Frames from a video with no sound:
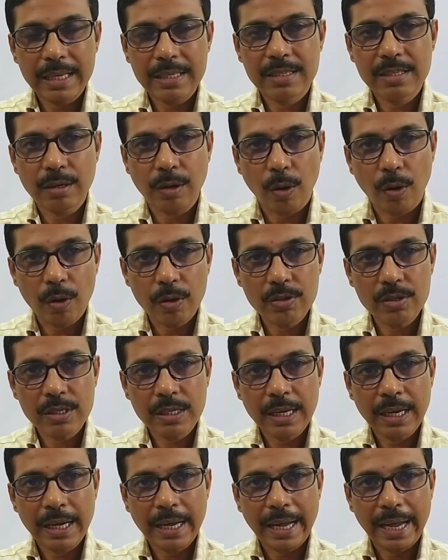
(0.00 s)

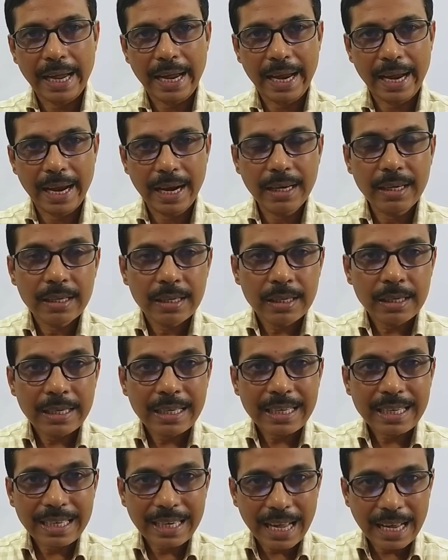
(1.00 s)
claws and
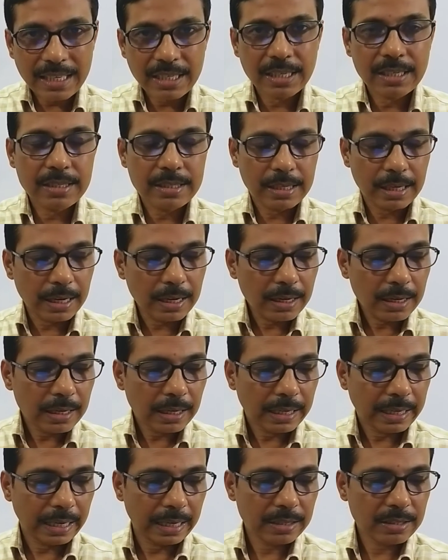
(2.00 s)
scratches
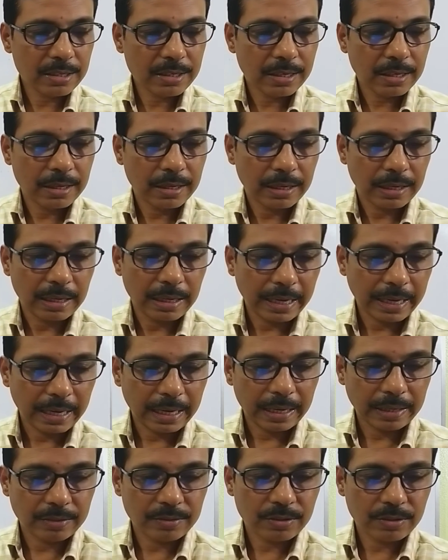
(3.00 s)
the guest
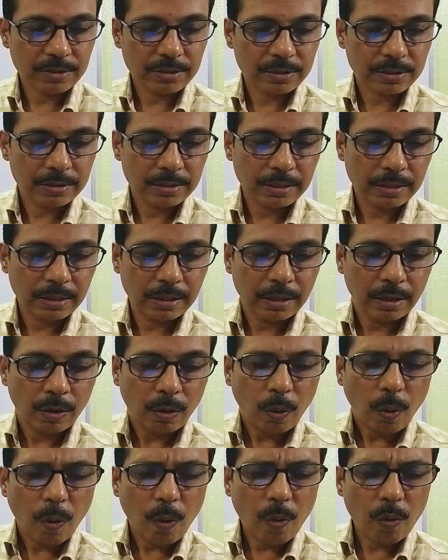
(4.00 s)
legs.
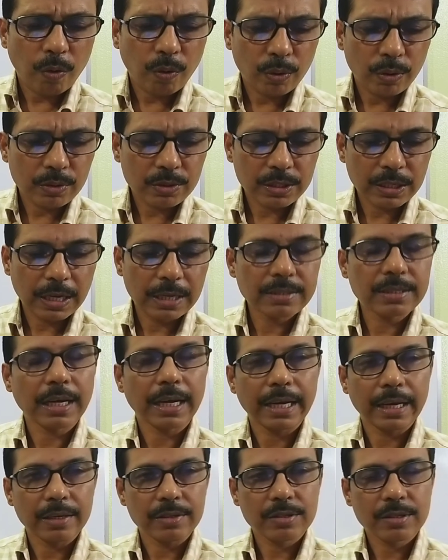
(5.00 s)
Oh, says the
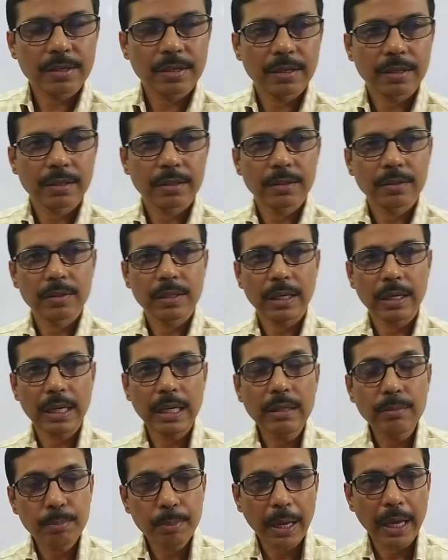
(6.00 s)
guest.
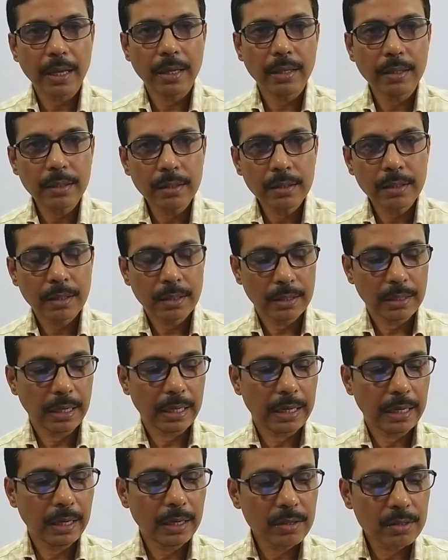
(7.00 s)
In pain, the
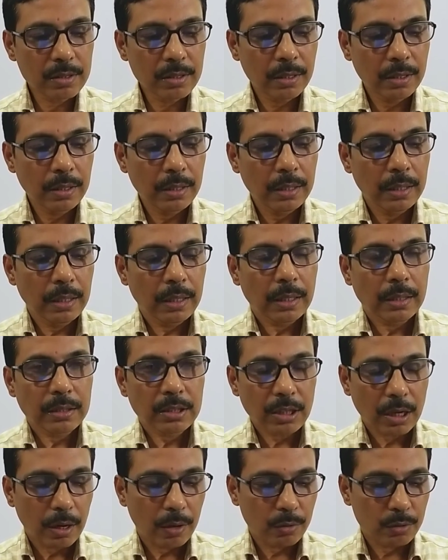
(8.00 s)
guest
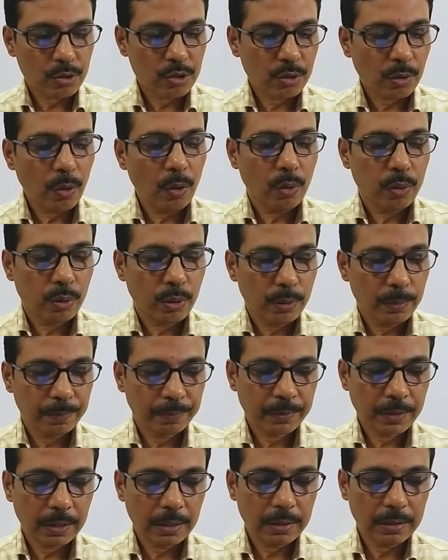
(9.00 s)
shouts,
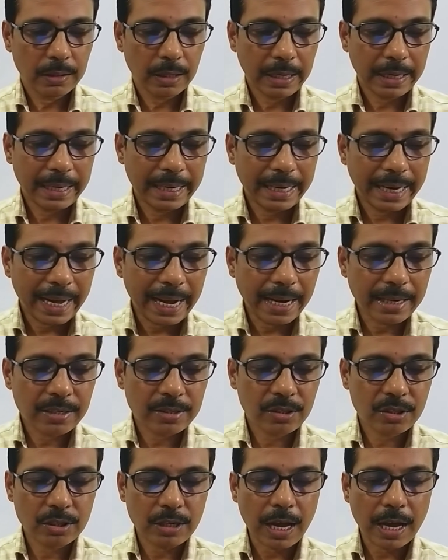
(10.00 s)
oh, the cat
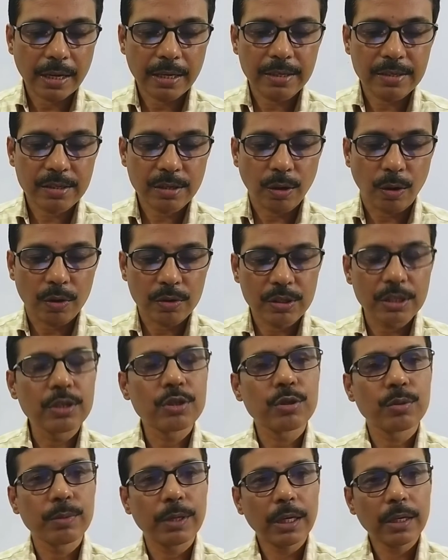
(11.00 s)
stuck his claws
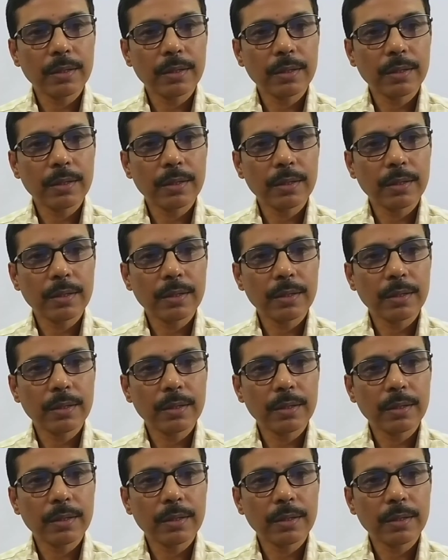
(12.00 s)
into me.